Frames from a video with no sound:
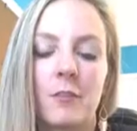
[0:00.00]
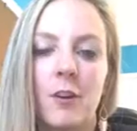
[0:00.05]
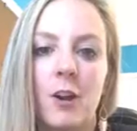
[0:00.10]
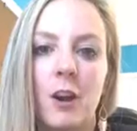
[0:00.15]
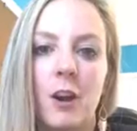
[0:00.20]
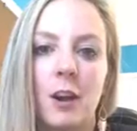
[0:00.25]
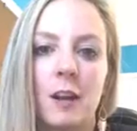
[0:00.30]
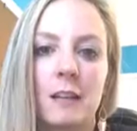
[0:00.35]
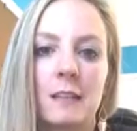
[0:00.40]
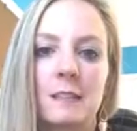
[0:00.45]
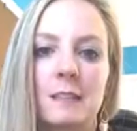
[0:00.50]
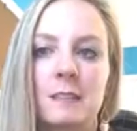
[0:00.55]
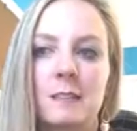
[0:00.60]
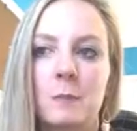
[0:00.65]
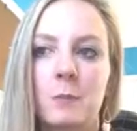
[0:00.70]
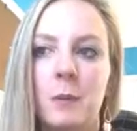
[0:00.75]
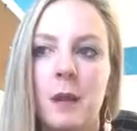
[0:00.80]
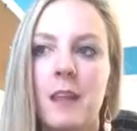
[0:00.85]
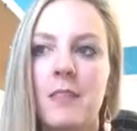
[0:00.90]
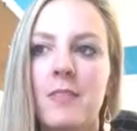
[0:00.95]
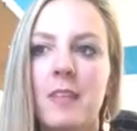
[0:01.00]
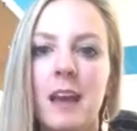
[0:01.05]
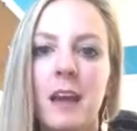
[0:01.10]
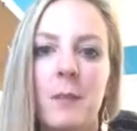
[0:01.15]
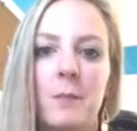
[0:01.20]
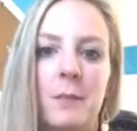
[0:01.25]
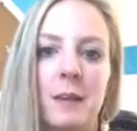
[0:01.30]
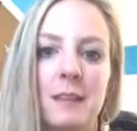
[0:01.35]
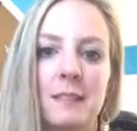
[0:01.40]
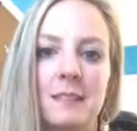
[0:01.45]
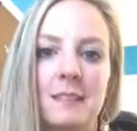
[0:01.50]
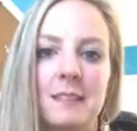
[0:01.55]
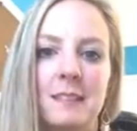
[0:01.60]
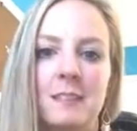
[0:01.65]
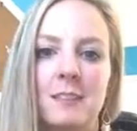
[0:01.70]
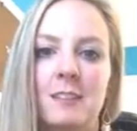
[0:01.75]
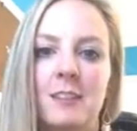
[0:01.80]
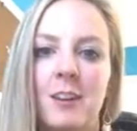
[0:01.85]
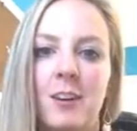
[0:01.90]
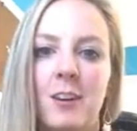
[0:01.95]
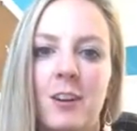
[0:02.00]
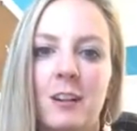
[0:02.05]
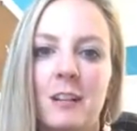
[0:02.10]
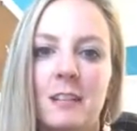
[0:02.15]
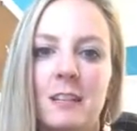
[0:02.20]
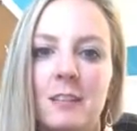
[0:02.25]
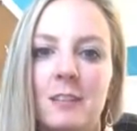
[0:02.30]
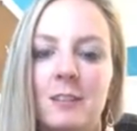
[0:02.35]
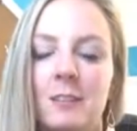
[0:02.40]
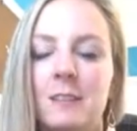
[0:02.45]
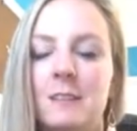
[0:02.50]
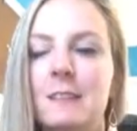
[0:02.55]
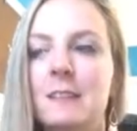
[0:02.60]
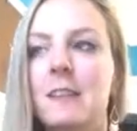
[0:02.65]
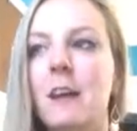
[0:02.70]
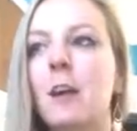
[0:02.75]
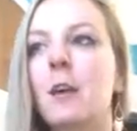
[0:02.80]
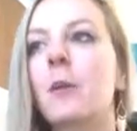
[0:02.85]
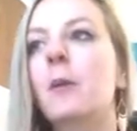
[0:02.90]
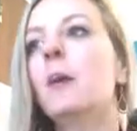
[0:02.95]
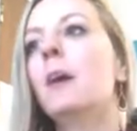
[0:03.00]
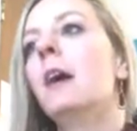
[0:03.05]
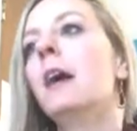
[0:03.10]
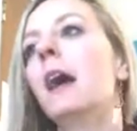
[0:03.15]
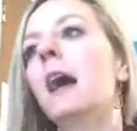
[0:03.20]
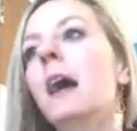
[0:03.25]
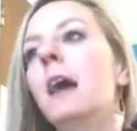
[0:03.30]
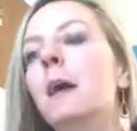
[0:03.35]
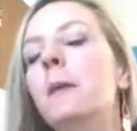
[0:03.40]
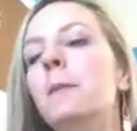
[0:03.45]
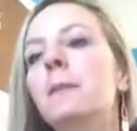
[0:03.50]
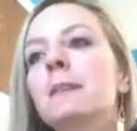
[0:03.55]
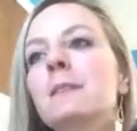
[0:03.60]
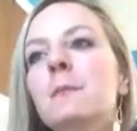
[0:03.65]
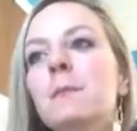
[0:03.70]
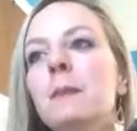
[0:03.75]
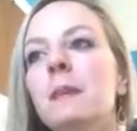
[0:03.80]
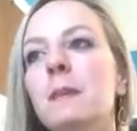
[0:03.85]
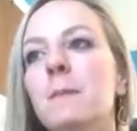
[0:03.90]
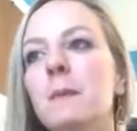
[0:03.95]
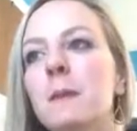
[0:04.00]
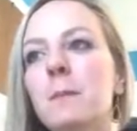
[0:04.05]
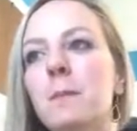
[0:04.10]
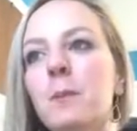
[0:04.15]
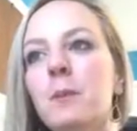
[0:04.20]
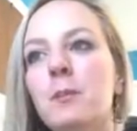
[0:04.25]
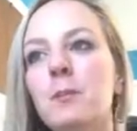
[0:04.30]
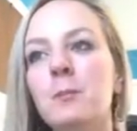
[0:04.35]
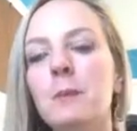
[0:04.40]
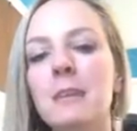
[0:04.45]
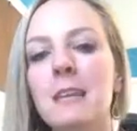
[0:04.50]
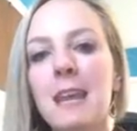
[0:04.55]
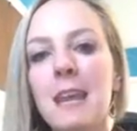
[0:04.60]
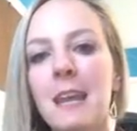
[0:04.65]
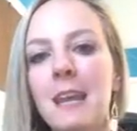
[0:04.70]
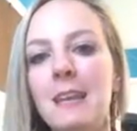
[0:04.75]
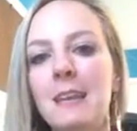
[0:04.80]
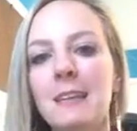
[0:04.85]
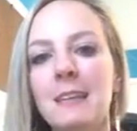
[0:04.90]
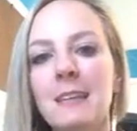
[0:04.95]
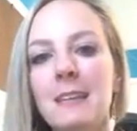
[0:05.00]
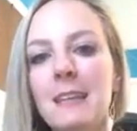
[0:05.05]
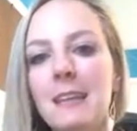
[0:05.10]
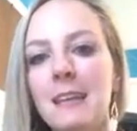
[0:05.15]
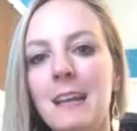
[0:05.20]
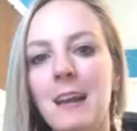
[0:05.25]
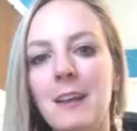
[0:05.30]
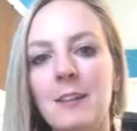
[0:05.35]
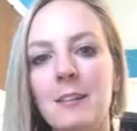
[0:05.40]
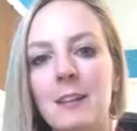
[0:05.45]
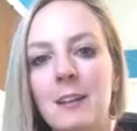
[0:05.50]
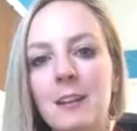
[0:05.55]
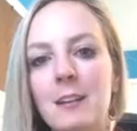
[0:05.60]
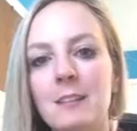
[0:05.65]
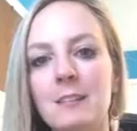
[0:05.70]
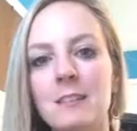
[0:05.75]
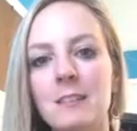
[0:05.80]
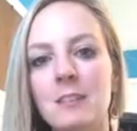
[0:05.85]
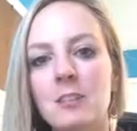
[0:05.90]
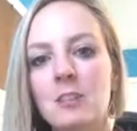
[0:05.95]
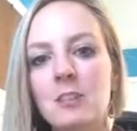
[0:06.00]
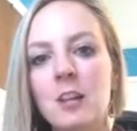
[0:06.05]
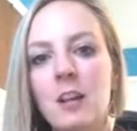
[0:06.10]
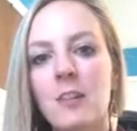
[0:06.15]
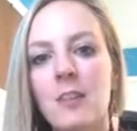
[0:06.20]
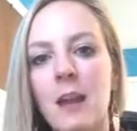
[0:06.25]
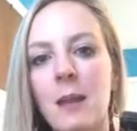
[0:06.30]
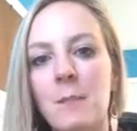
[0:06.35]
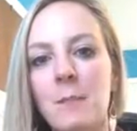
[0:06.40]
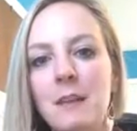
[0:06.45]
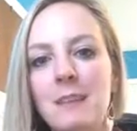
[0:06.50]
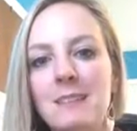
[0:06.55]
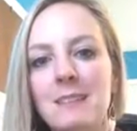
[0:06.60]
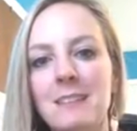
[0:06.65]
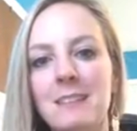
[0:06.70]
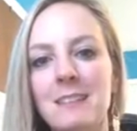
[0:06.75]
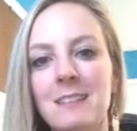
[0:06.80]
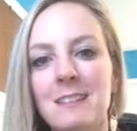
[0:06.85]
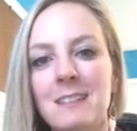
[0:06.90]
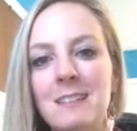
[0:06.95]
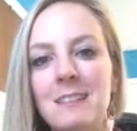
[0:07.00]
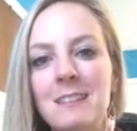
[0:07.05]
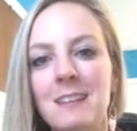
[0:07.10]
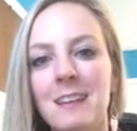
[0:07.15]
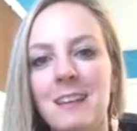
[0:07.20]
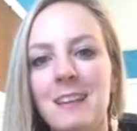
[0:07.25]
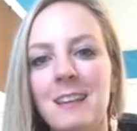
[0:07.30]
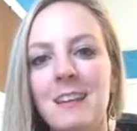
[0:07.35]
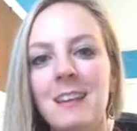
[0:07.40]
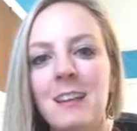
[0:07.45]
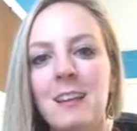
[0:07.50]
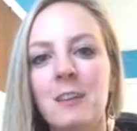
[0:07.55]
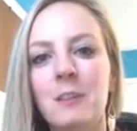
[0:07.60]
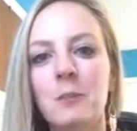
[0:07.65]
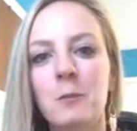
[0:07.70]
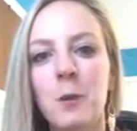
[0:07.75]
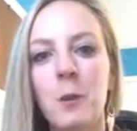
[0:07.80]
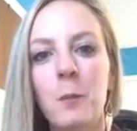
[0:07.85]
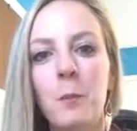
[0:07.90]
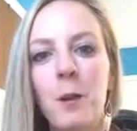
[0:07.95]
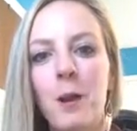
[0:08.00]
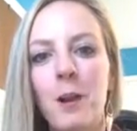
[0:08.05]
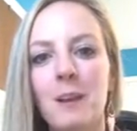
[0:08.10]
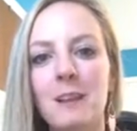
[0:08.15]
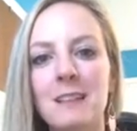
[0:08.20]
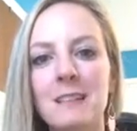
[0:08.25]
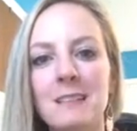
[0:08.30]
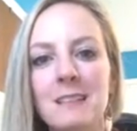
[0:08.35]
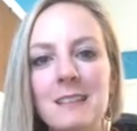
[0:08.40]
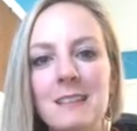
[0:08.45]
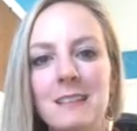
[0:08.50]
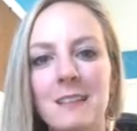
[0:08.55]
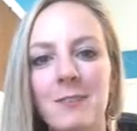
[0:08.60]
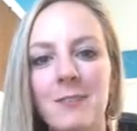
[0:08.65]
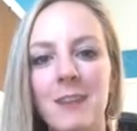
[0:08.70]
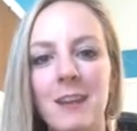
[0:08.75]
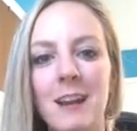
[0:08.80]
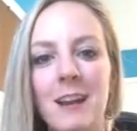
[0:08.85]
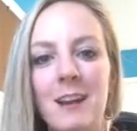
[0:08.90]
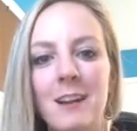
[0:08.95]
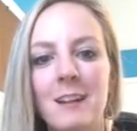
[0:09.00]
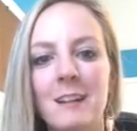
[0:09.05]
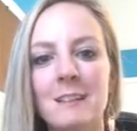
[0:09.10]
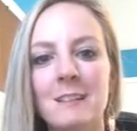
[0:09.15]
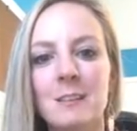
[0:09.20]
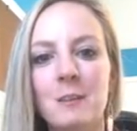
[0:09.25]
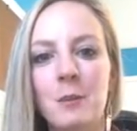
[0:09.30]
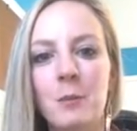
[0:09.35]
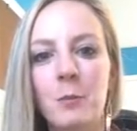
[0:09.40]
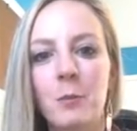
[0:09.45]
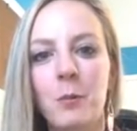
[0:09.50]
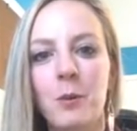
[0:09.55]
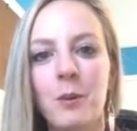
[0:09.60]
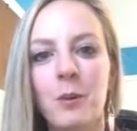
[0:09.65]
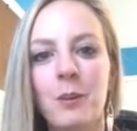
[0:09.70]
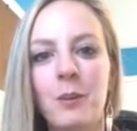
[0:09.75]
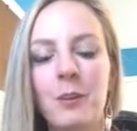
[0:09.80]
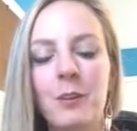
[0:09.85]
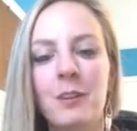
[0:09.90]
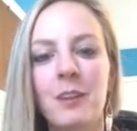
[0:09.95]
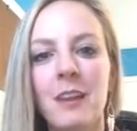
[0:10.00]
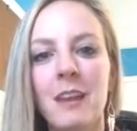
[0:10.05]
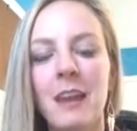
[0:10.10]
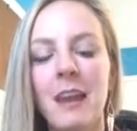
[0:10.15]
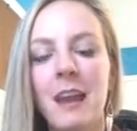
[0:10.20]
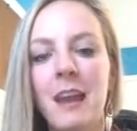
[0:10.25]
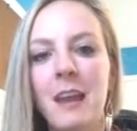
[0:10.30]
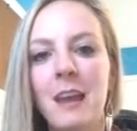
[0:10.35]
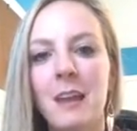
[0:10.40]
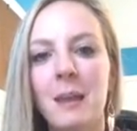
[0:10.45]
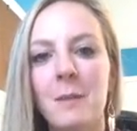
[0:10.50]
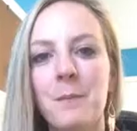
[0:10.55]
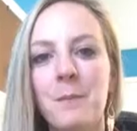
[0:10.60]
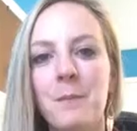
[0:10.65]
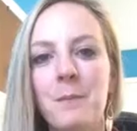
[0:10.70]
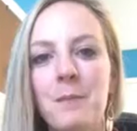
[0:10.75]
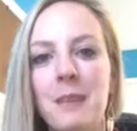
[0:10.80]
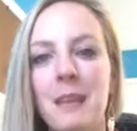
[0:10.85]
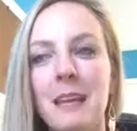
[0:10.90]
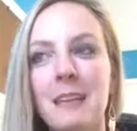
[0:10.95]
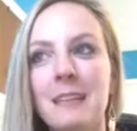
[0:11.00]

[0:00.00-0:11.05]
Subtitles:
of art and spread that message that art heals. So as many people as we can get out there to share that message and to throw parties in different areas of the world and